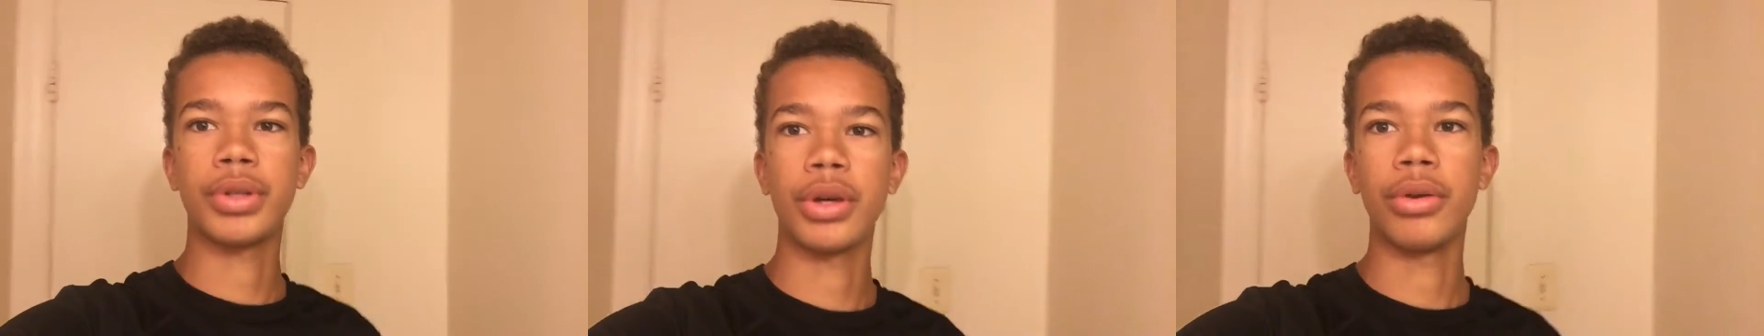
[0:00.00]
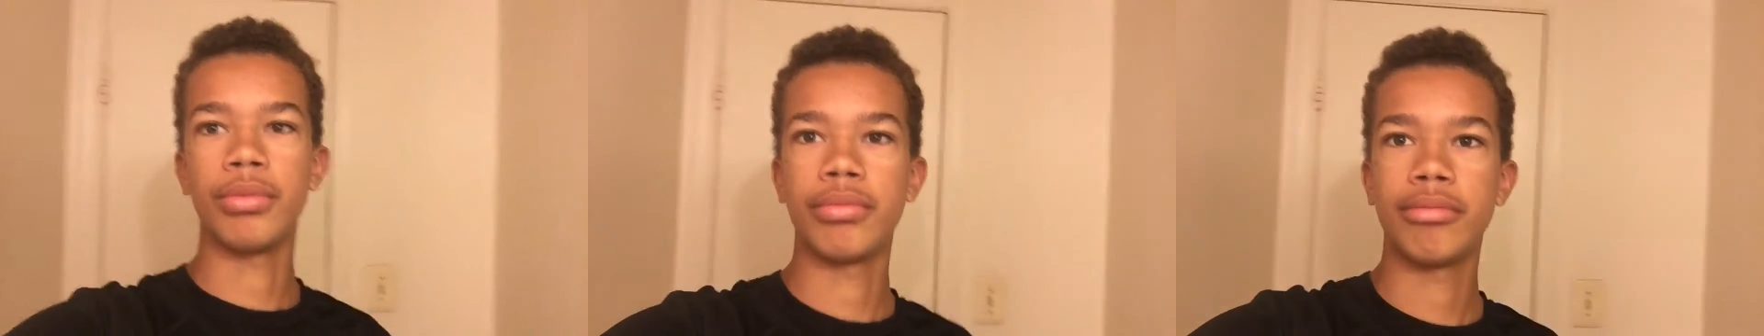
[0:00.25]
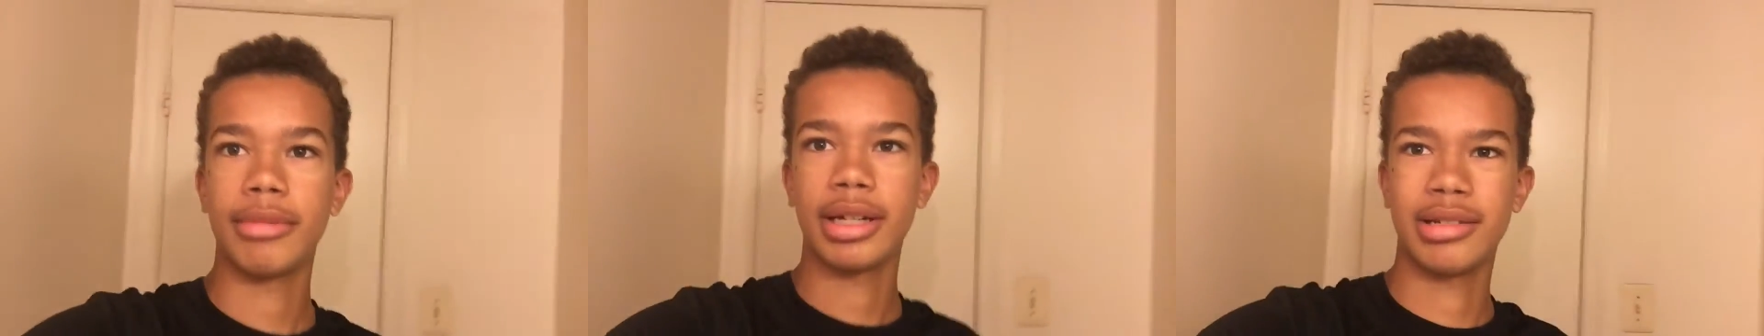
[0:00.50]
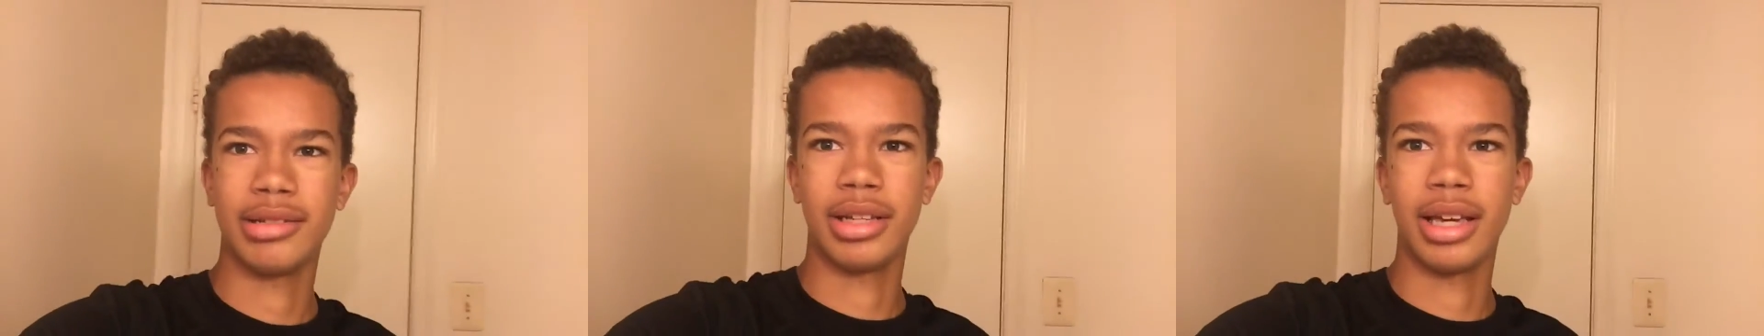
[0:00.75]
so
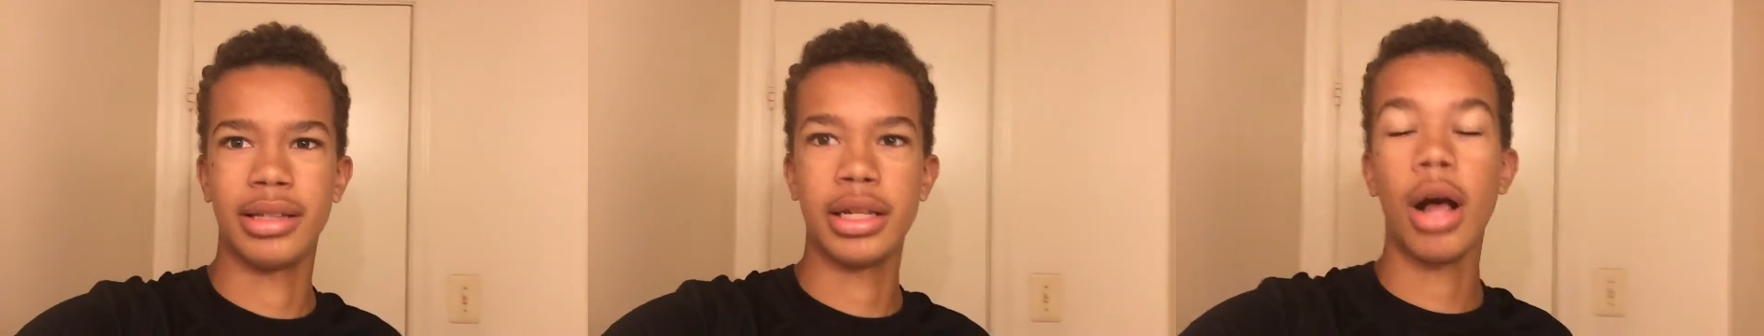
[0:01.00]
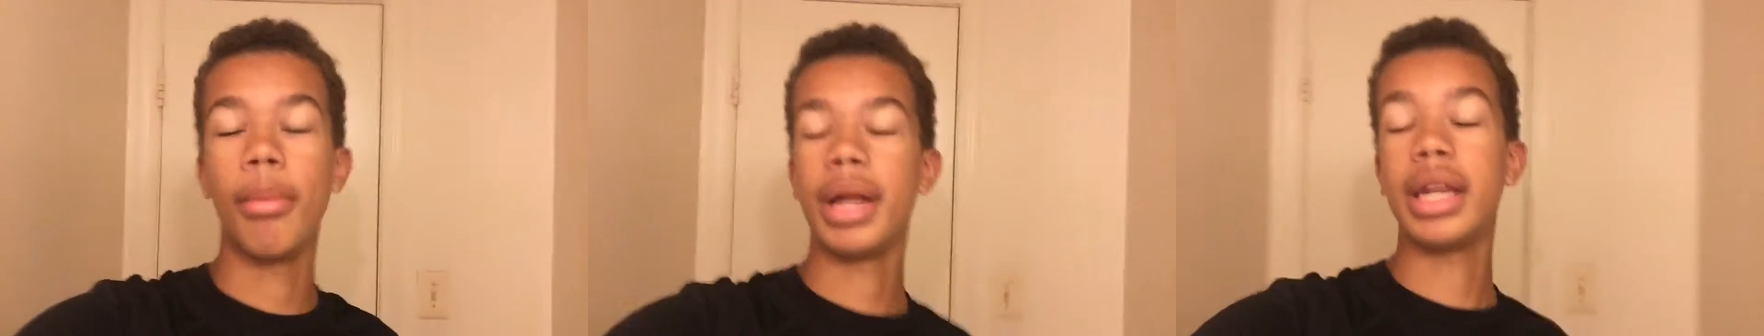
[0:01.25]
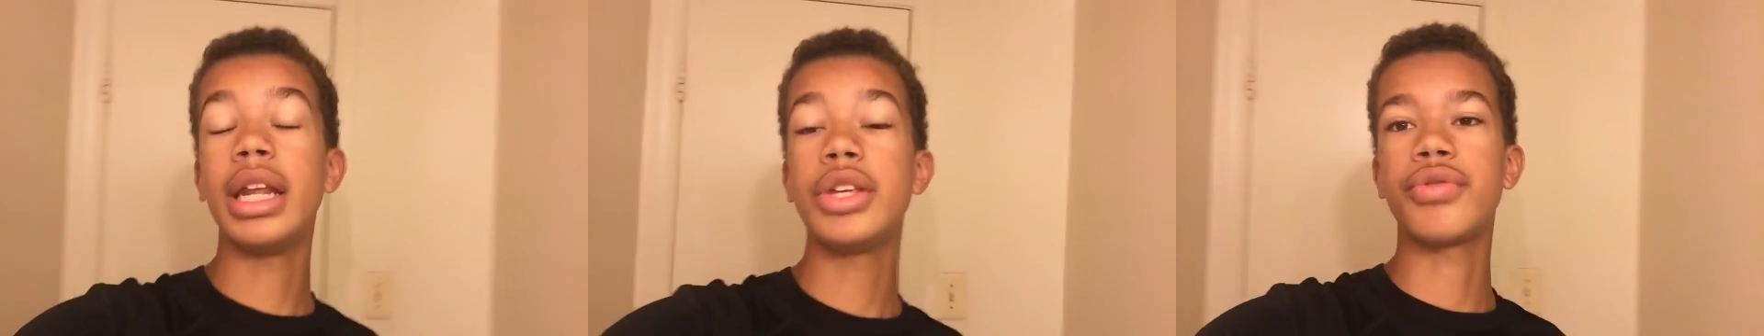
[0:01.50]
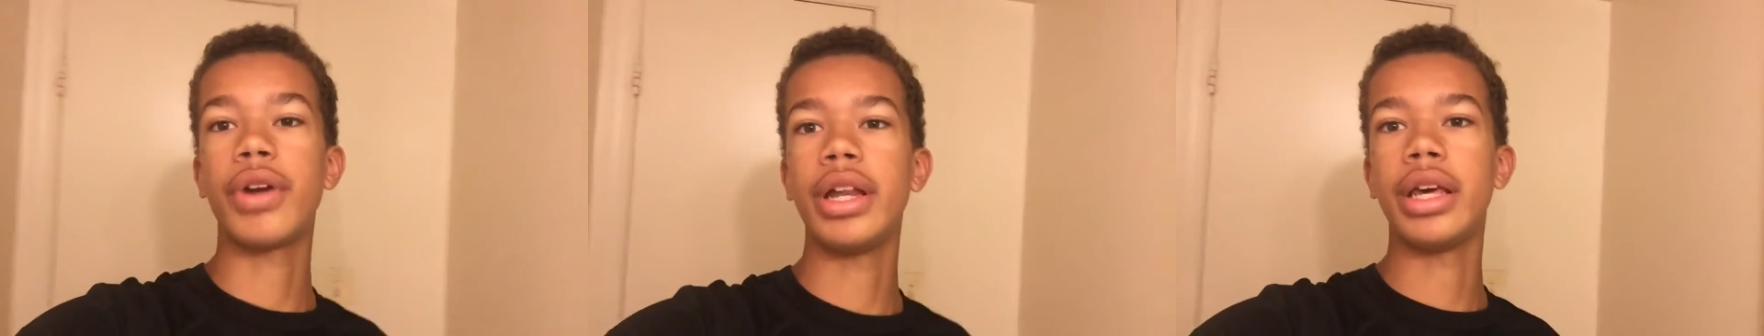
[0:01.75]
I guess you can't tell, but it
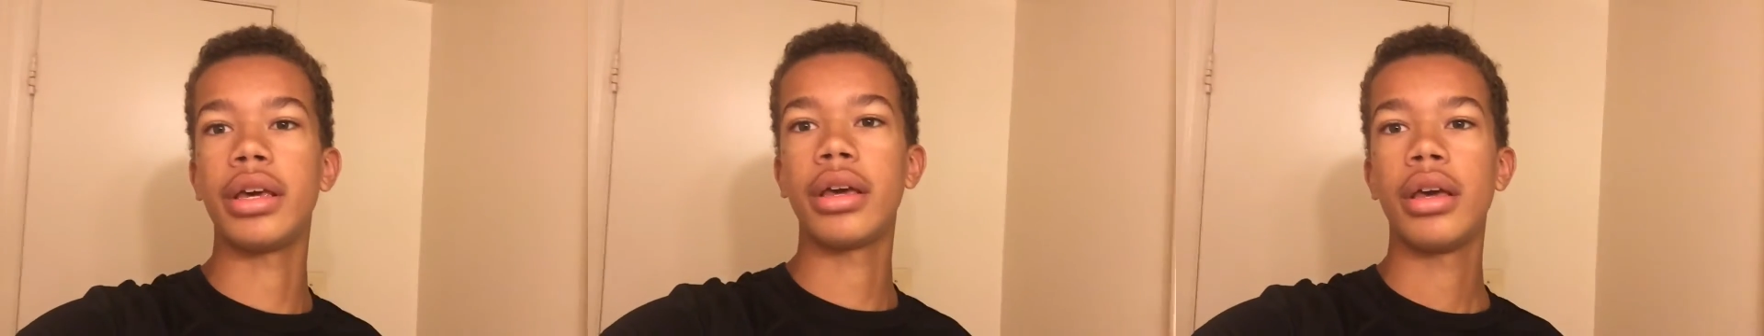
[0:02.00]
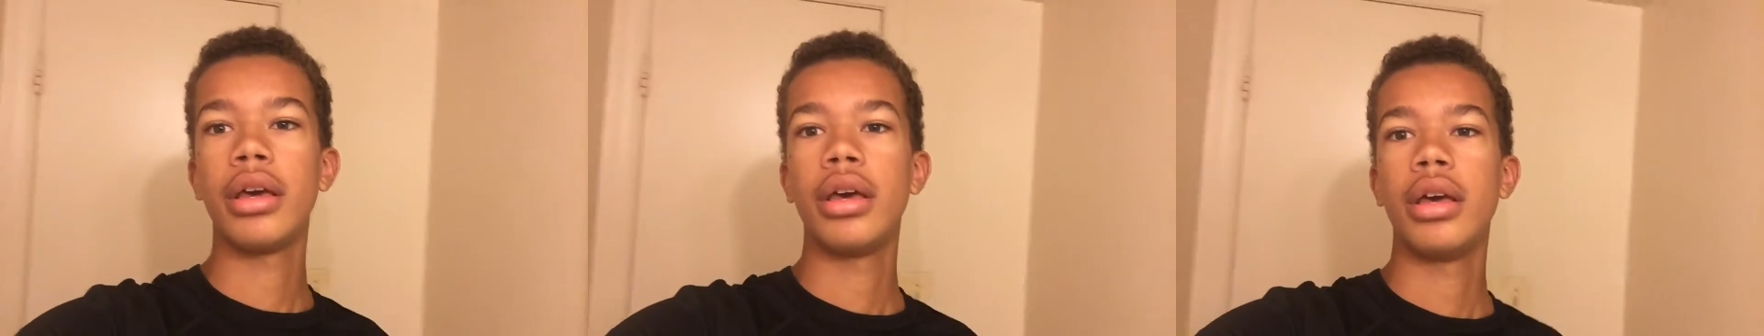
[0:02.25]
is raining,